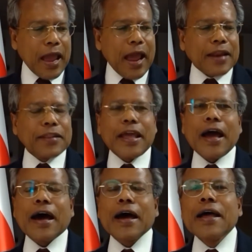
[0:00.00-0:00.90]
and
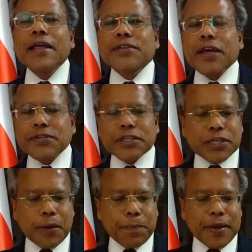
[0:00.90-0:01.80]
their
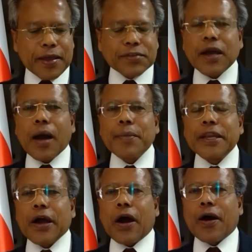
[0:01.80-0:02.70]
censorship is
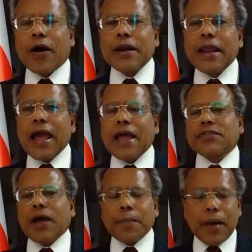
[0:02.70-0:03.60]
coming on and
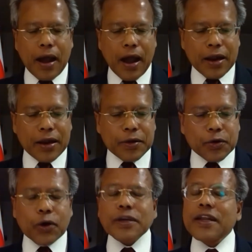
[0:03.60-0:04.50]
some are
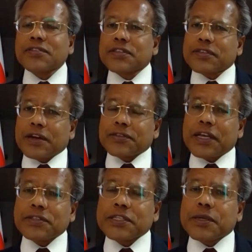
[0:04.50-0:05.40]
not necessarily
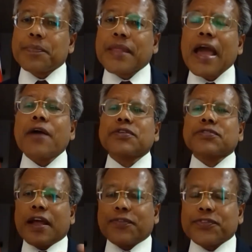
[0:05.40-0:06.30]
censorship, they have a
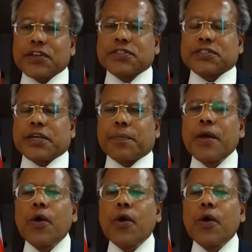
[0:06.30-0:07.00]
self-censorship.